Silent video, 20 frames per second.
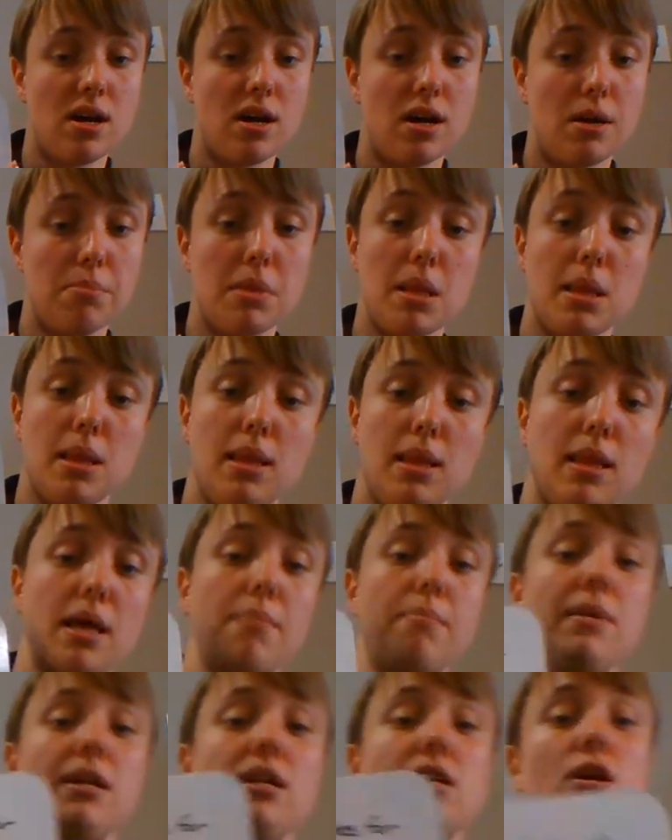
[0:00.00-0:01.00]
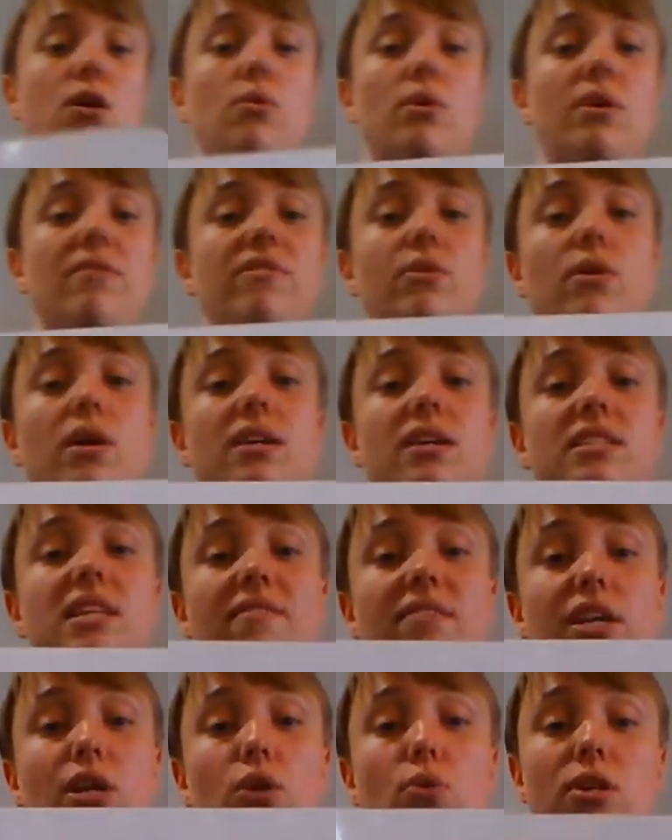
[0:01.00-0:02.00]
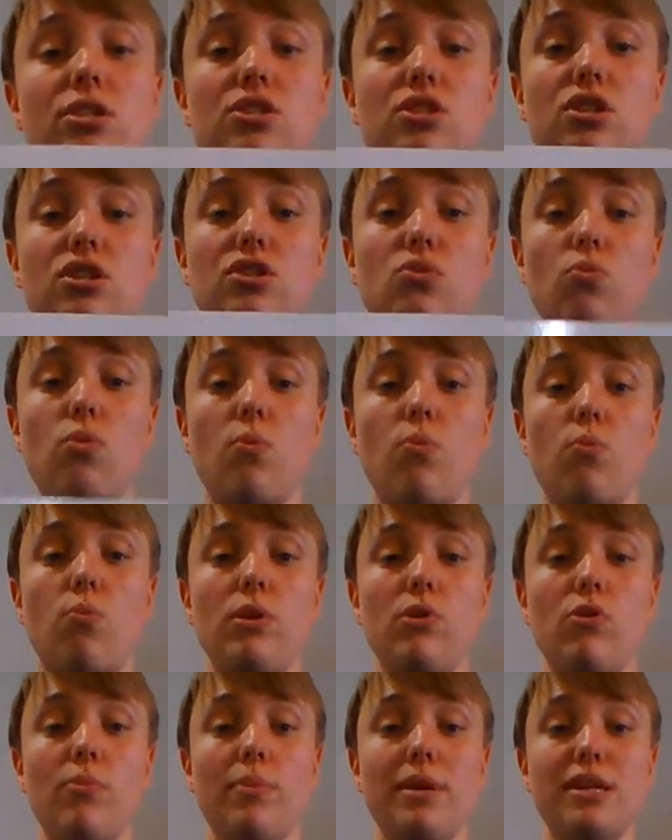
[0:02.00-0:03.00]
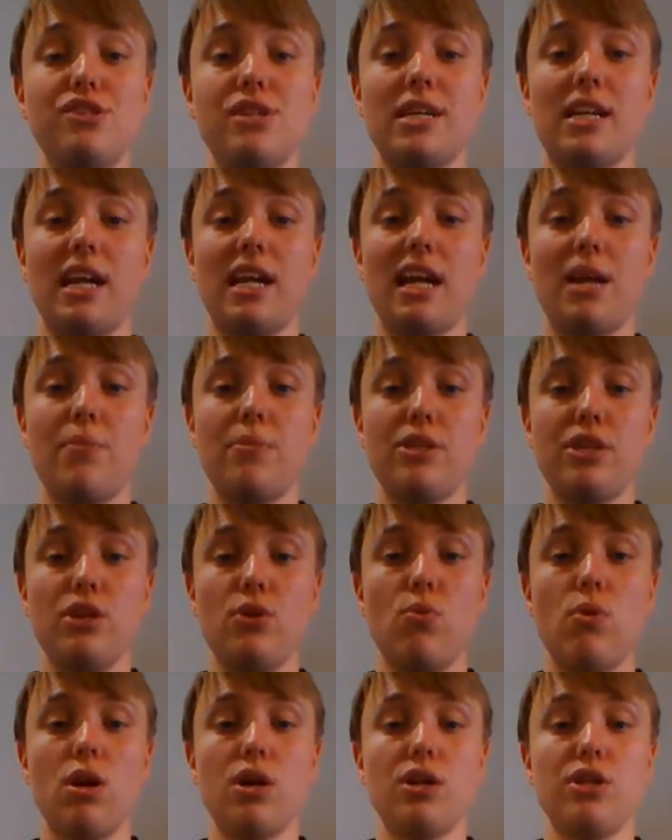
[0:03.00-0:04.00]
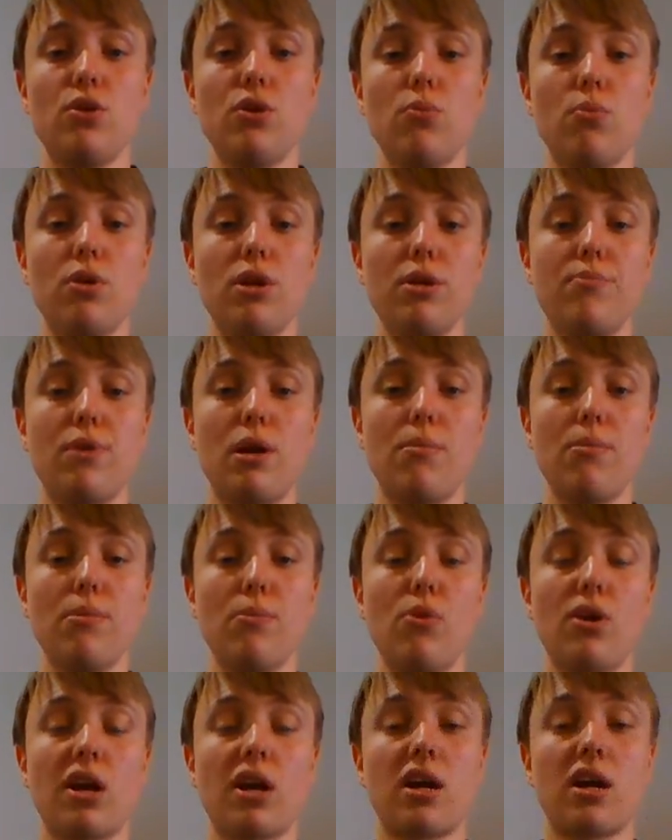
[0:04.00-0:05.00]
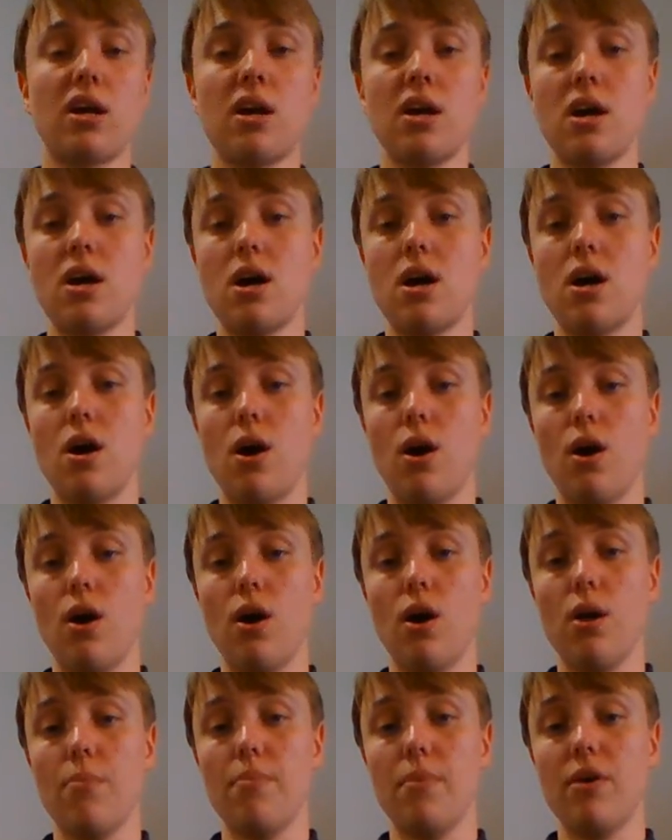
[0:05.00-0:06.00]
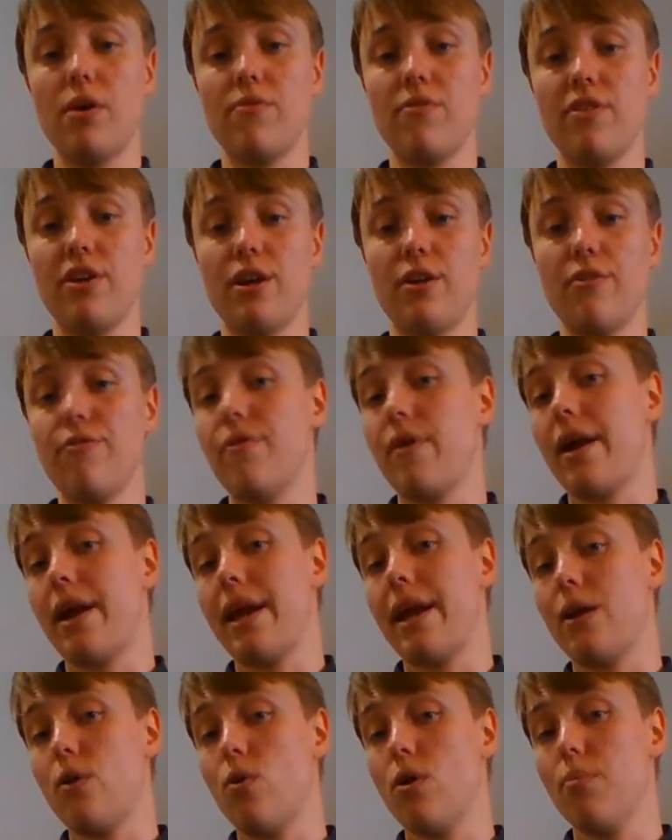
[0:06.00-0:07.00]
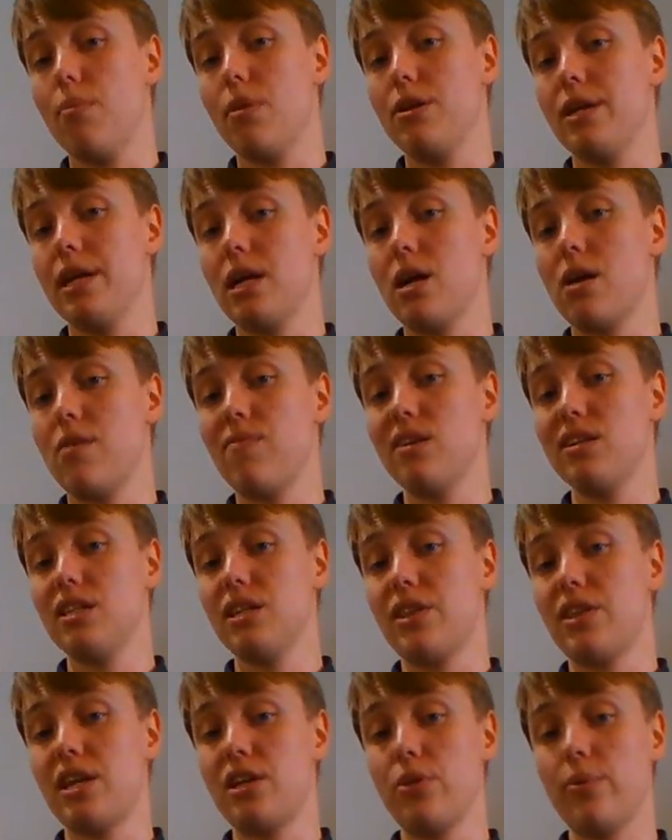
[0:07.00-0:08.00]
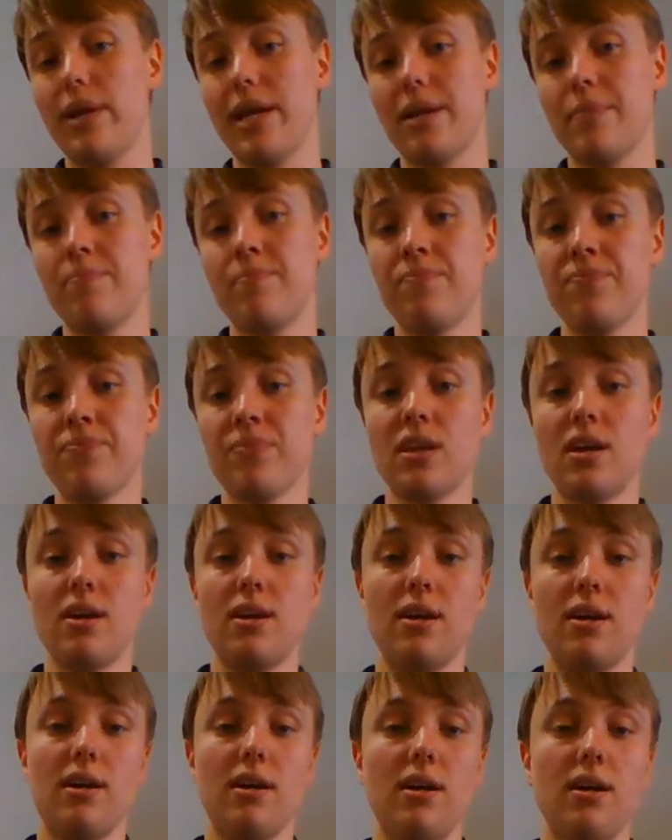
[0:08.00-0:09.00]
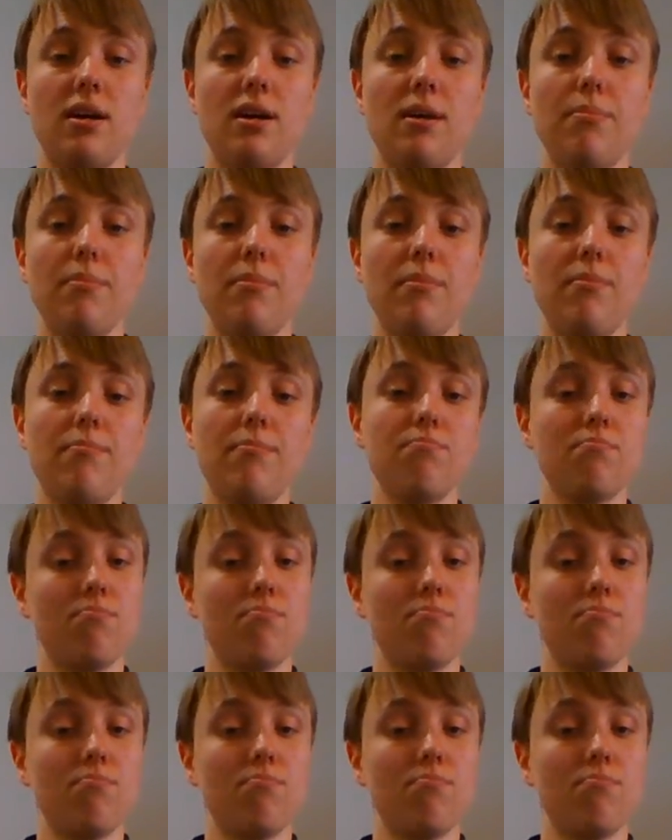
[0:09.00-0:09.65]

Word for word: Um, let me know if you guys have any questions. We'll be checking in with you on your word problem work um, for your Friday or Monday conference at the end of the week. Um,